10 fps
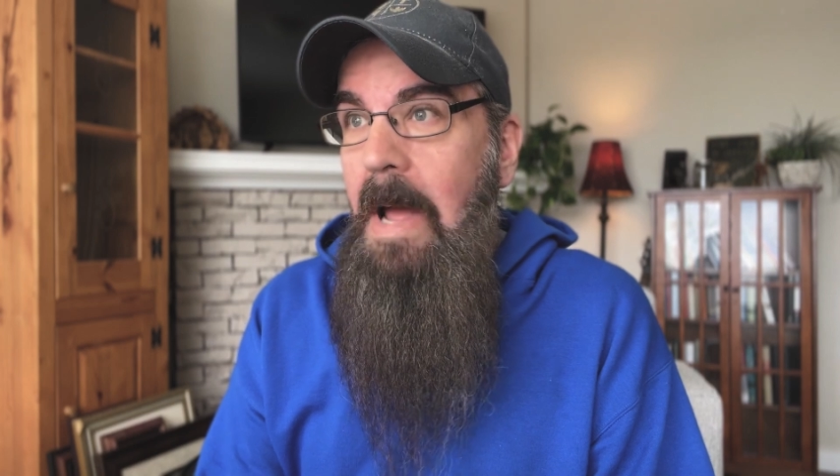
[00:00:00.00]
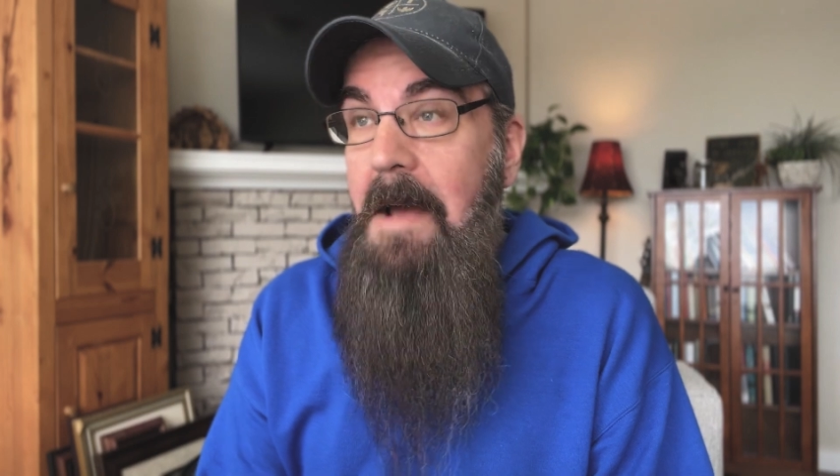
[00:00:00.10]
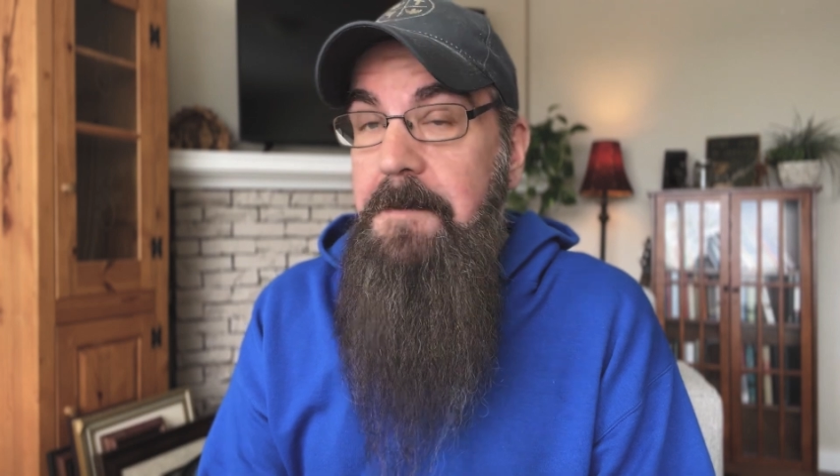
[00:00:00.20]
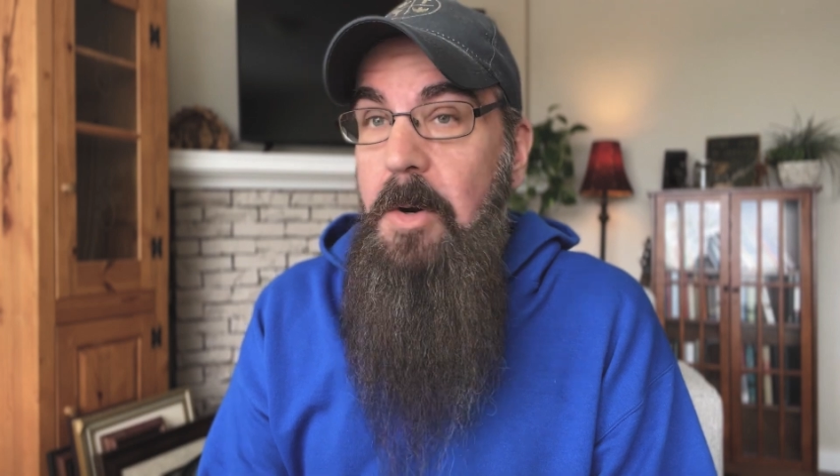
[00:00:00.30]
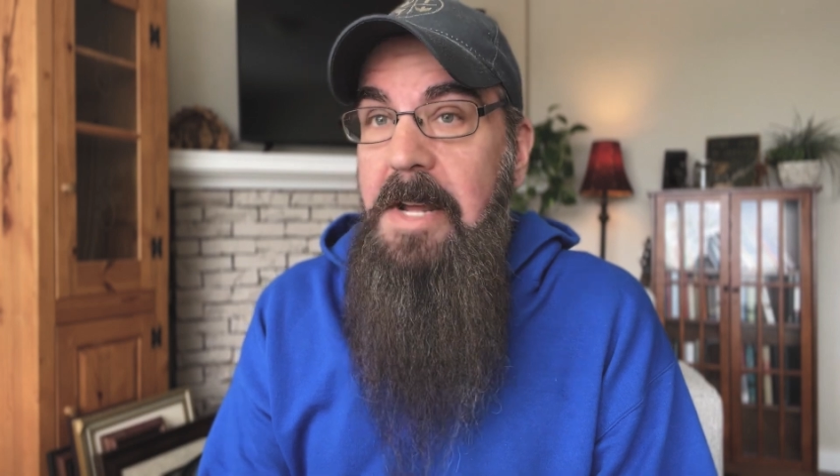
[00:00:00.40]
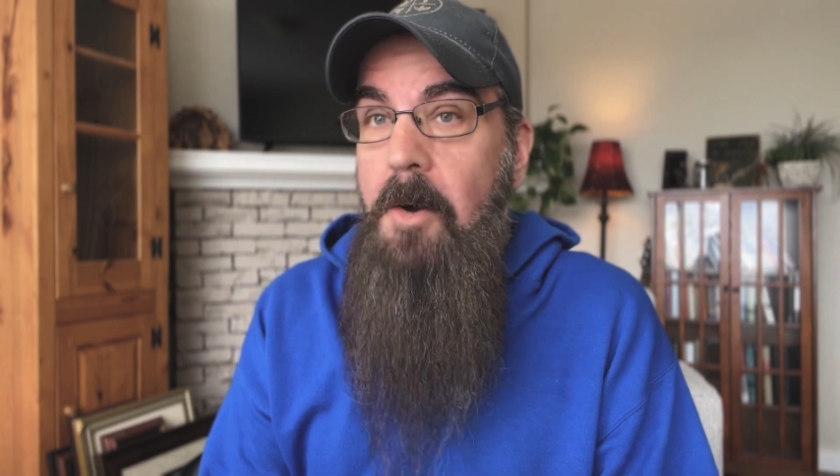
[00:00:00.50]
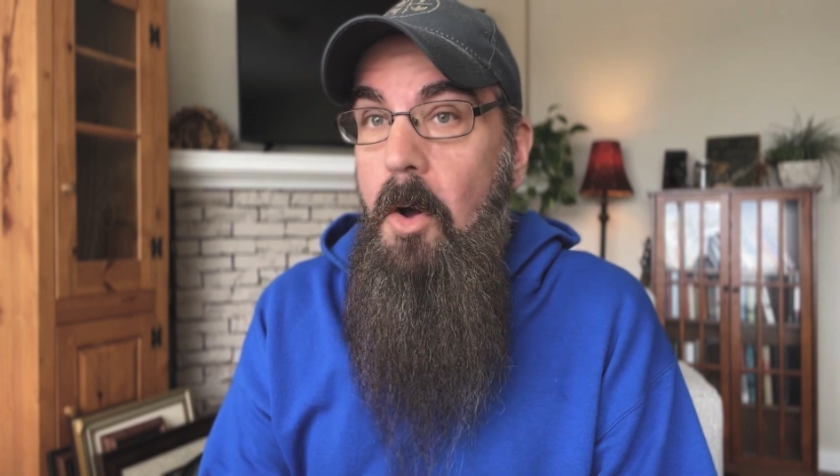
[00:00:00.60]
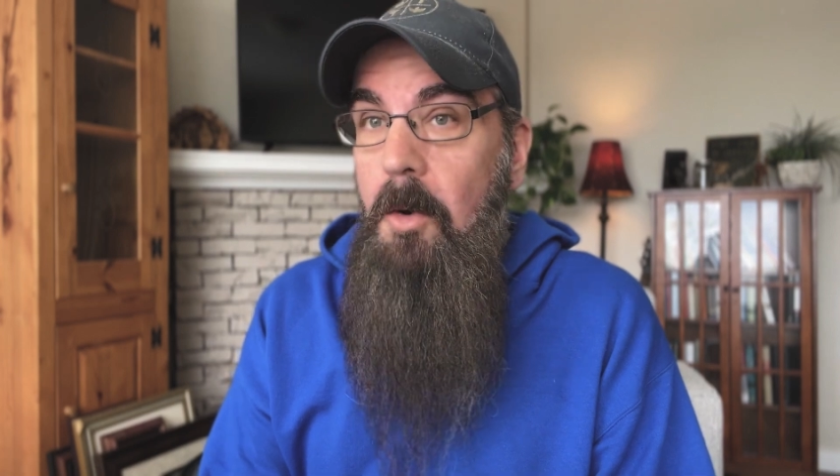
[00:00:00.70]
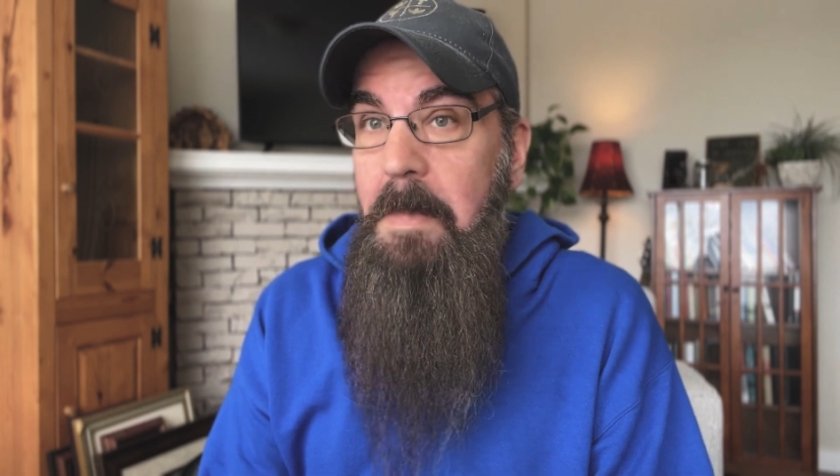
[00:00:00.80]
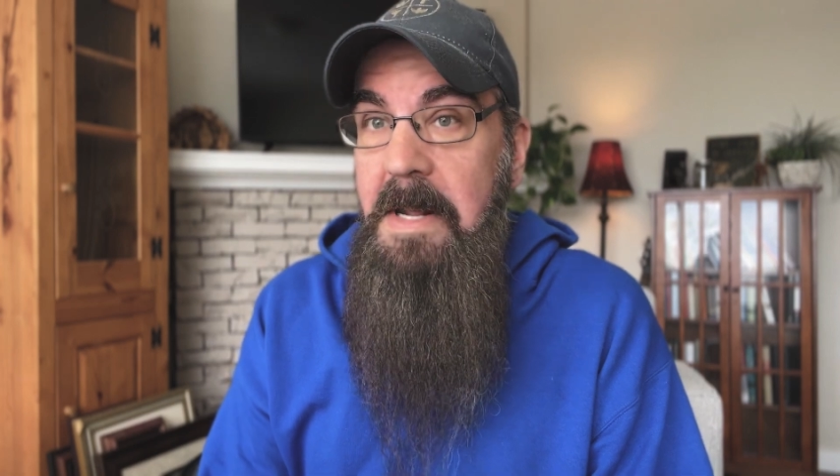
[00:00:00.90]
after he
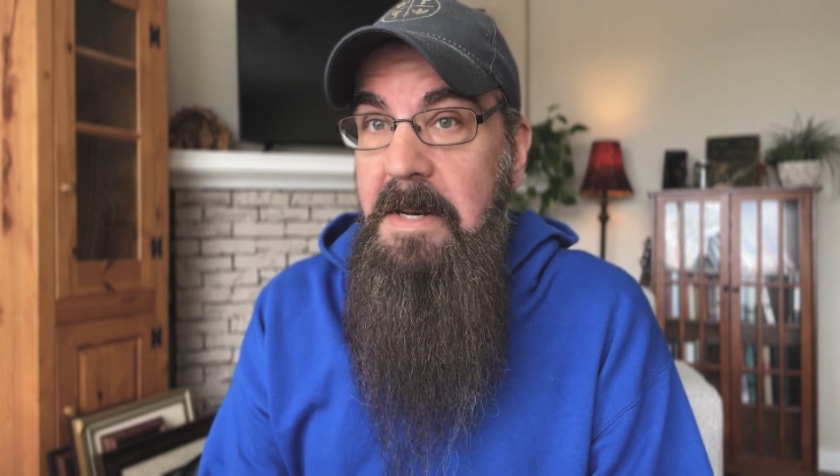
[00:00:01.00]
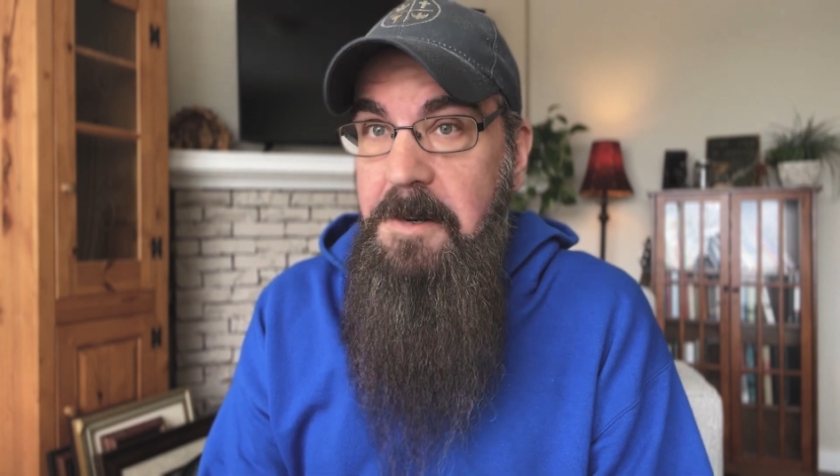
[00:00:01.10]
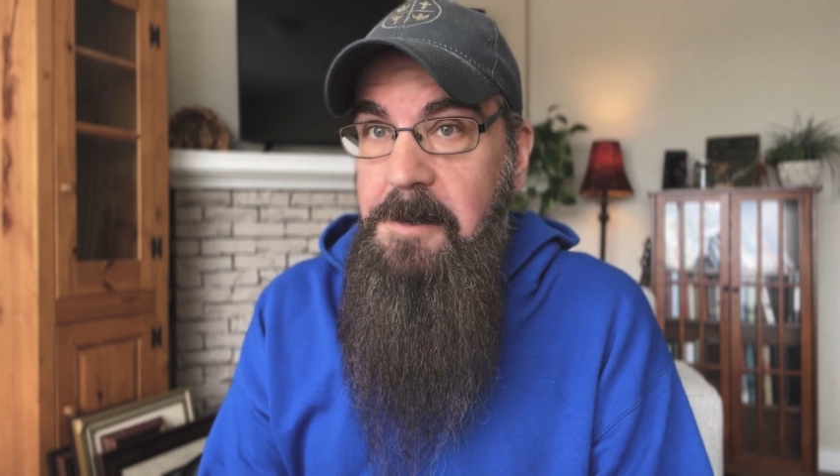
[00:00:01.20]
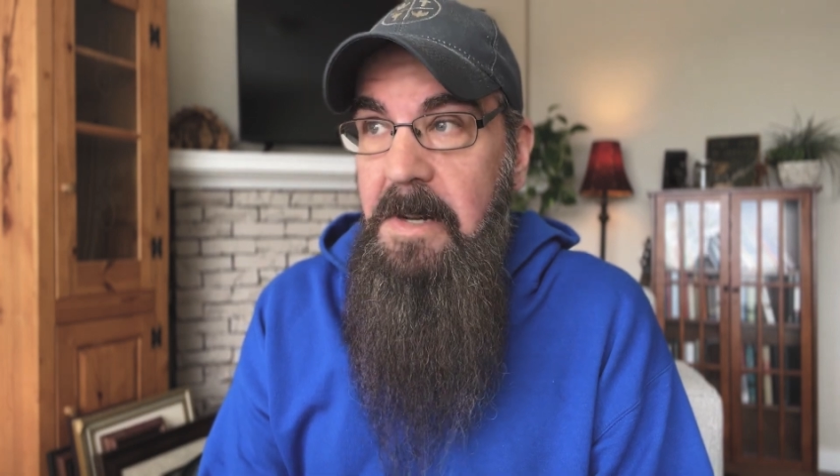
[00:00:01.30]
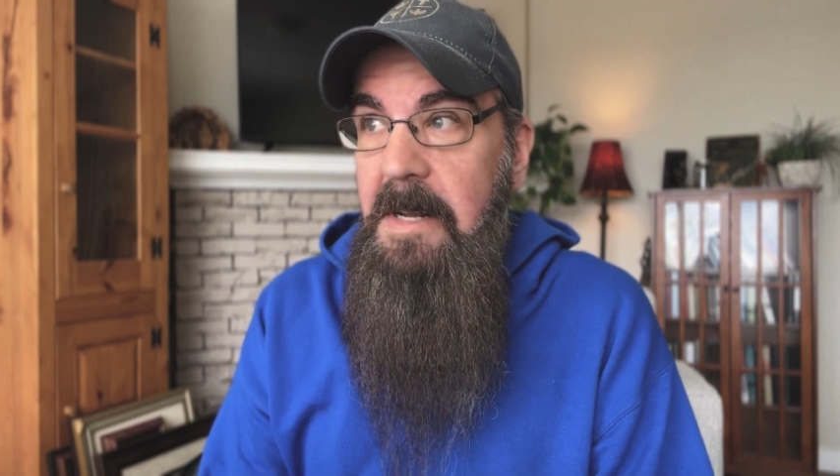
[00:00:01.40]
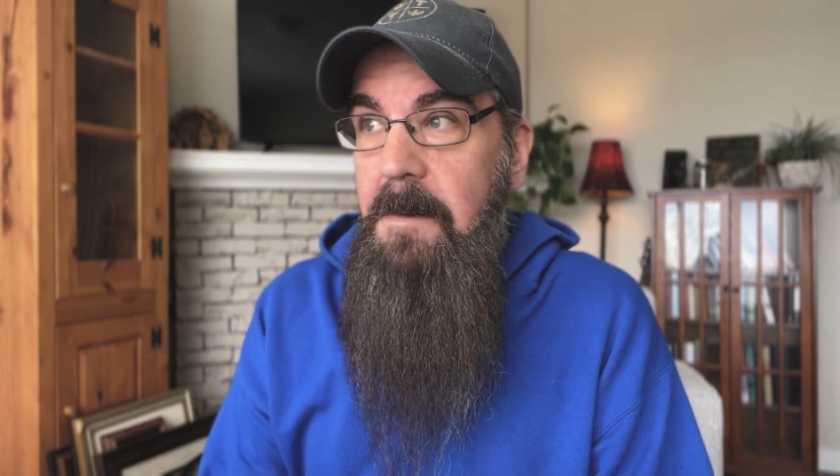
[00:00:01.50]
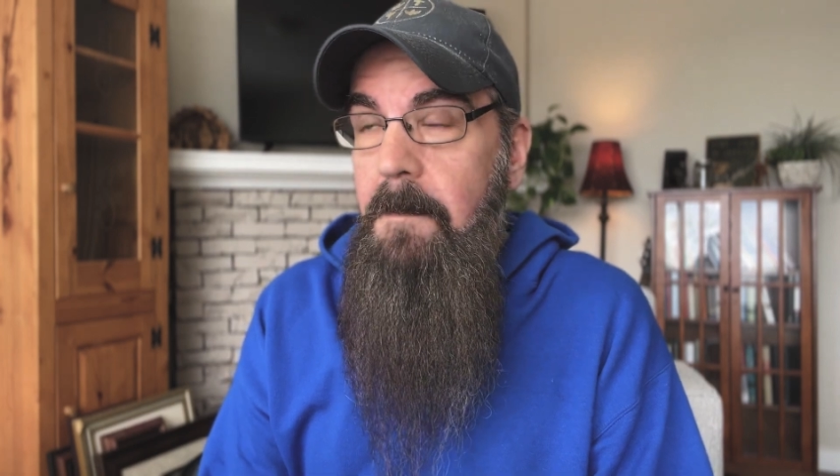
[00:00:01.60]
called me initially,